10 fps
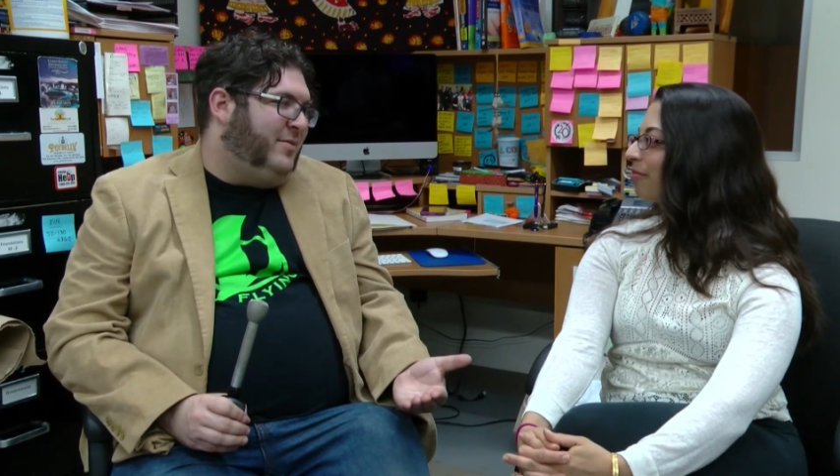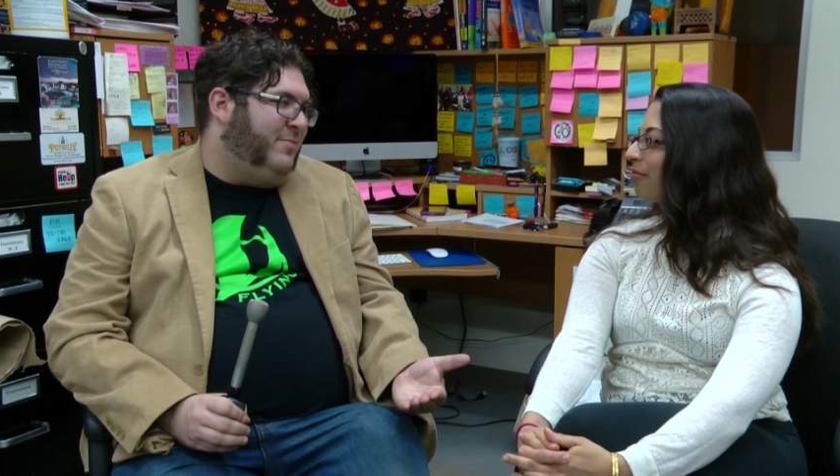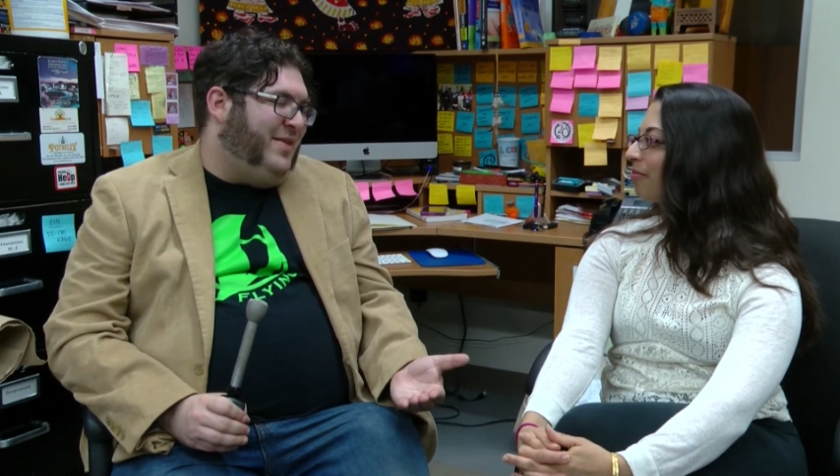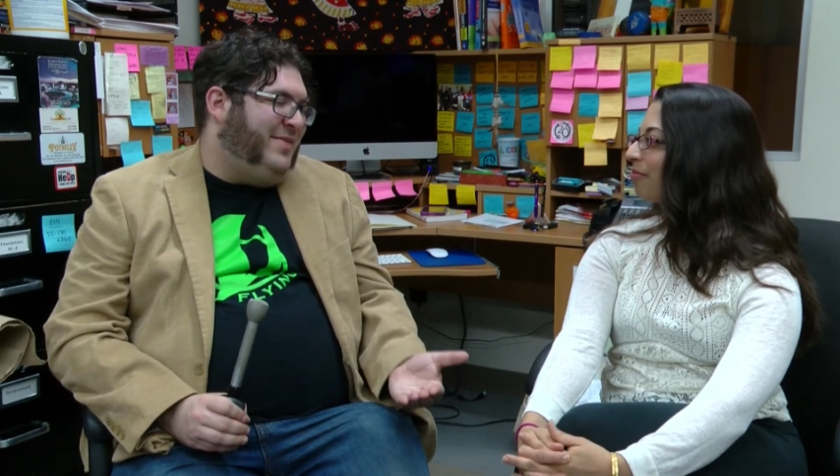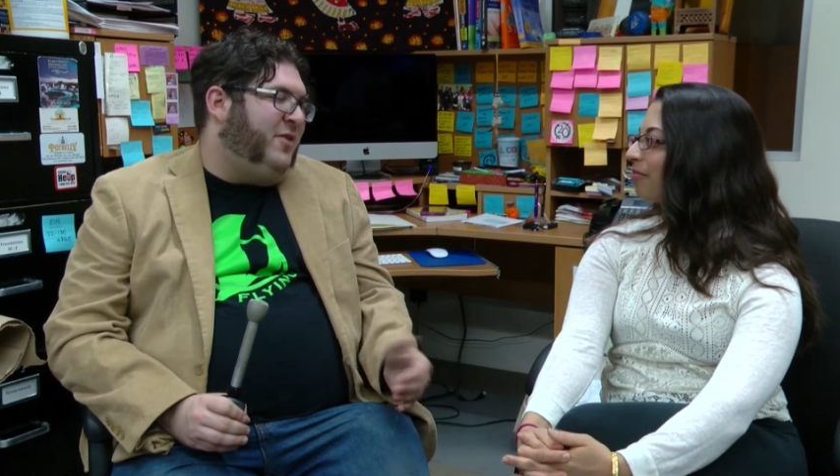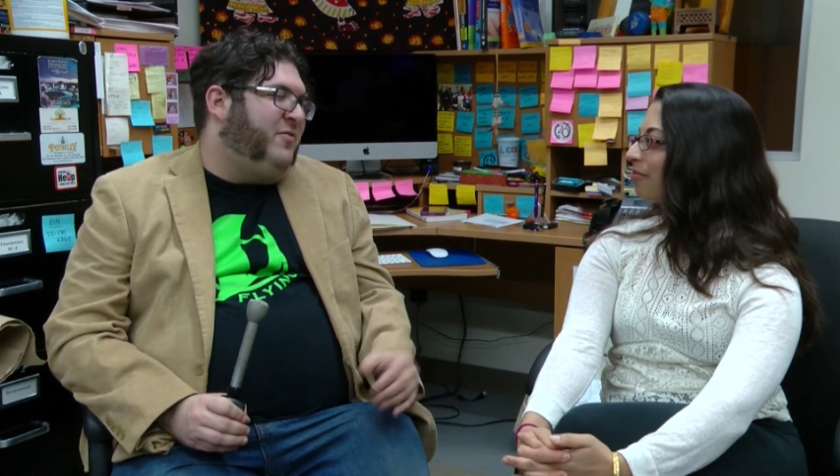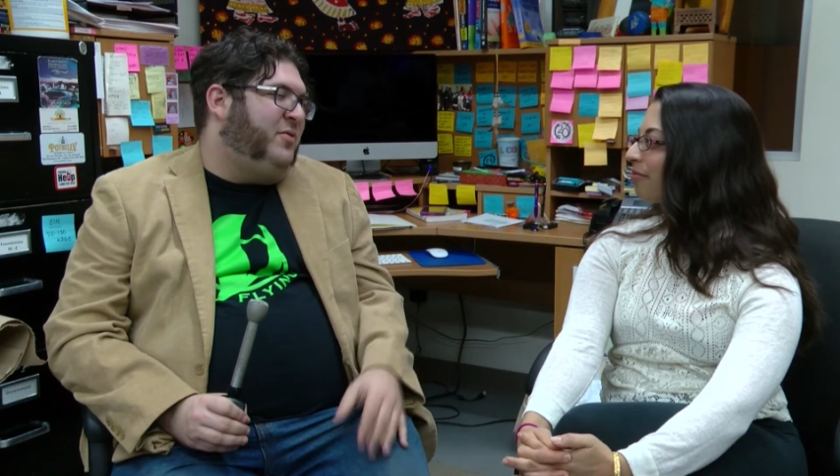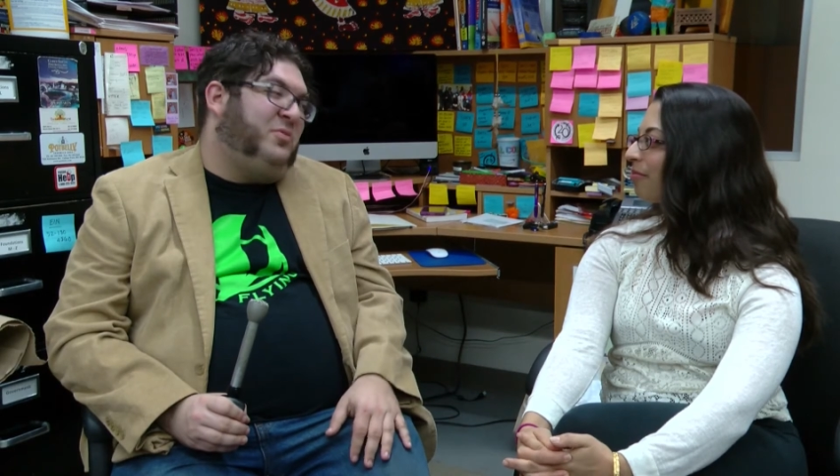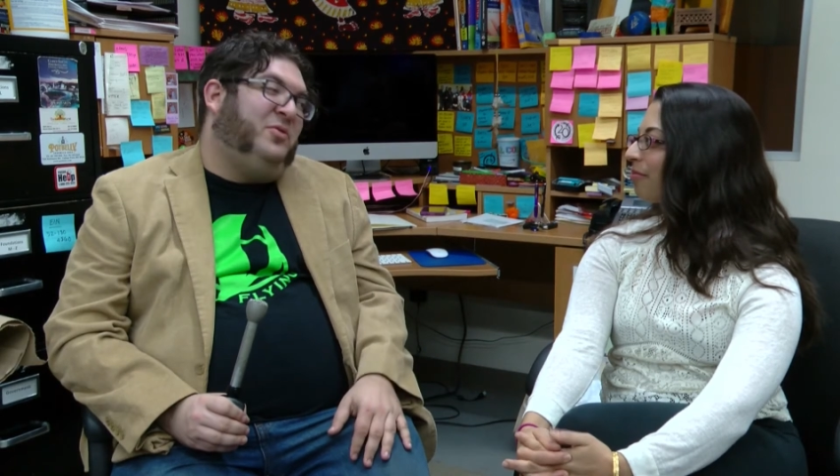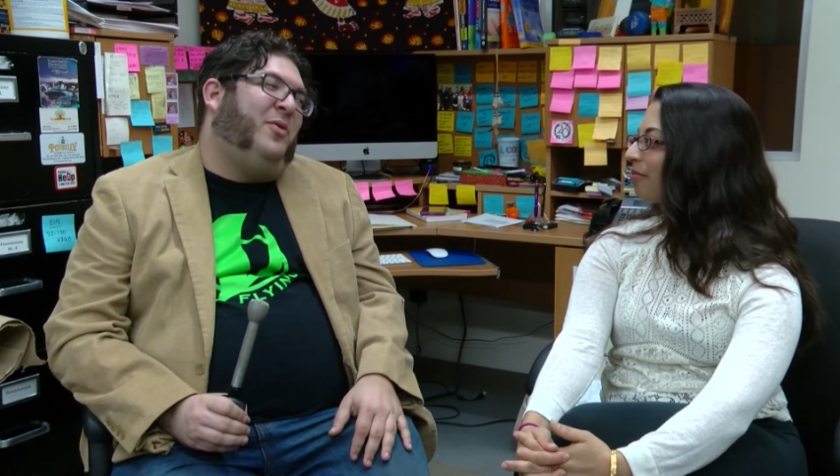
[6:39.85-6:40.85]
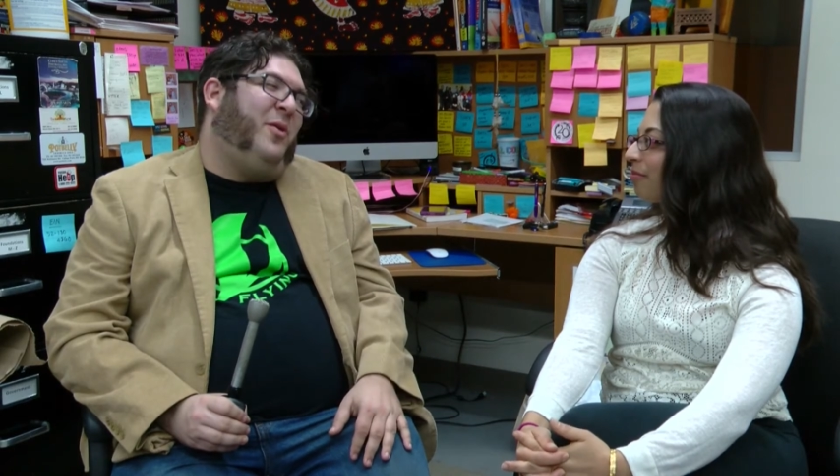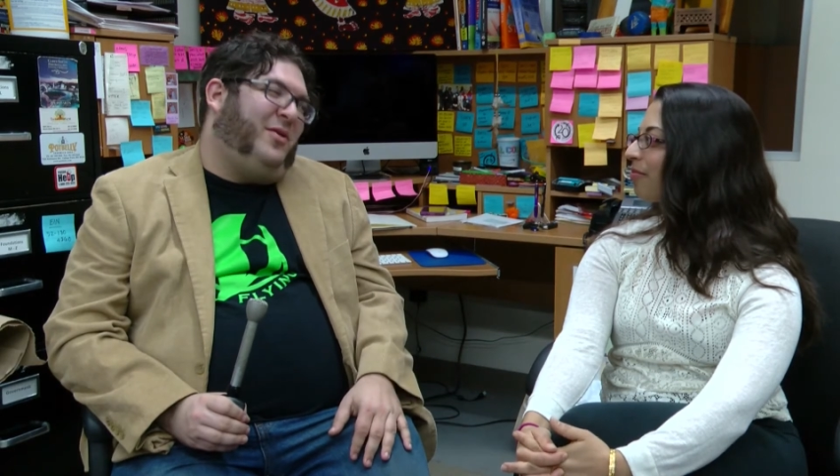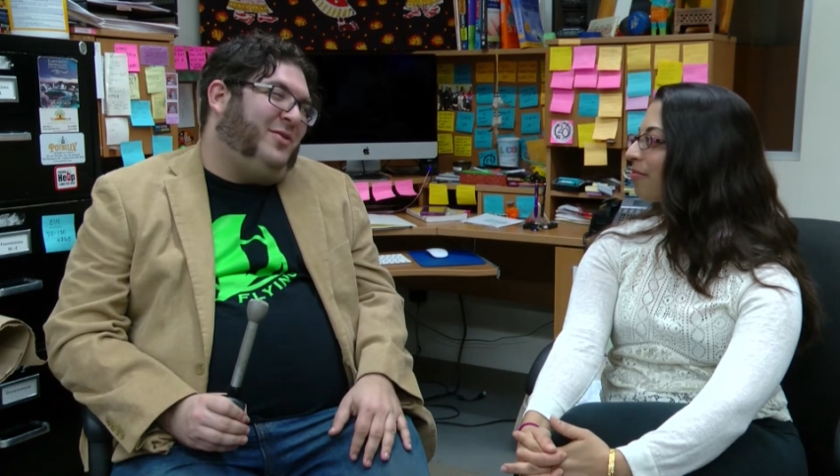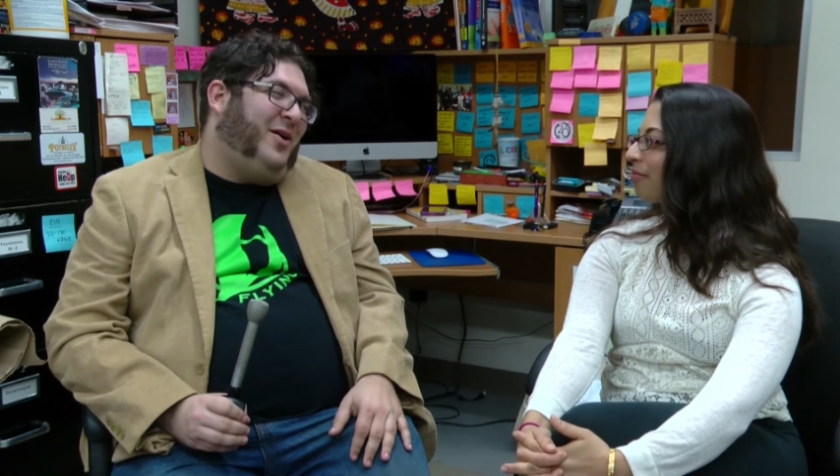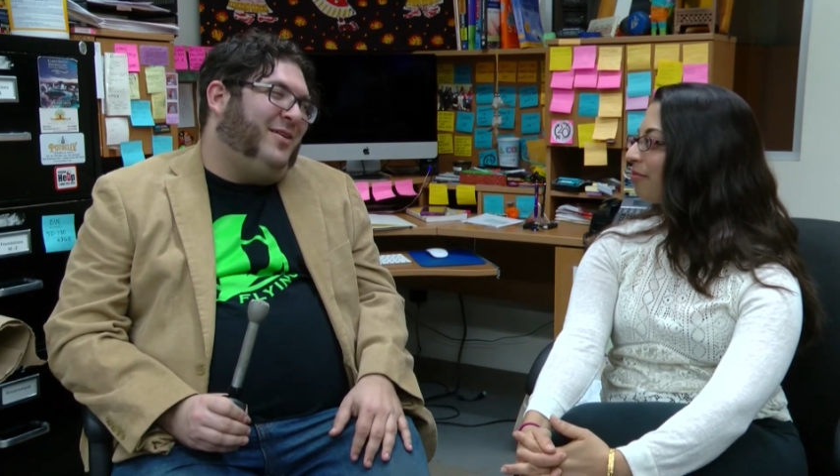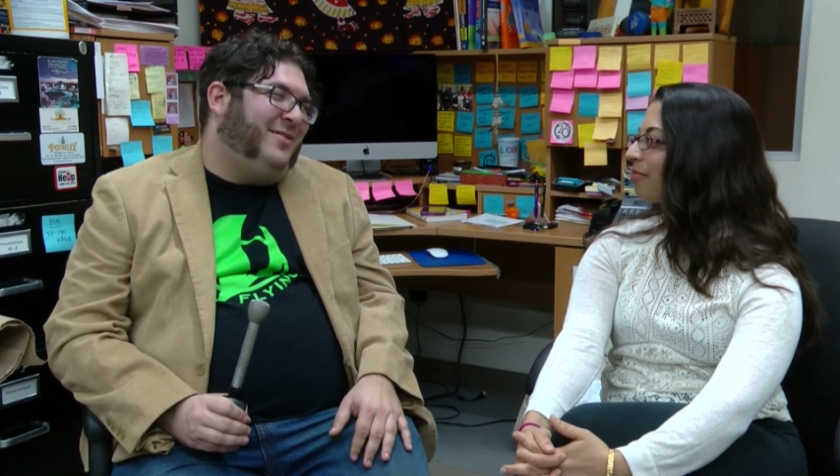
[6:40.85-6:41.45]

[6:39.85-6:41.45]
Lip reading: been there for Pluto all along.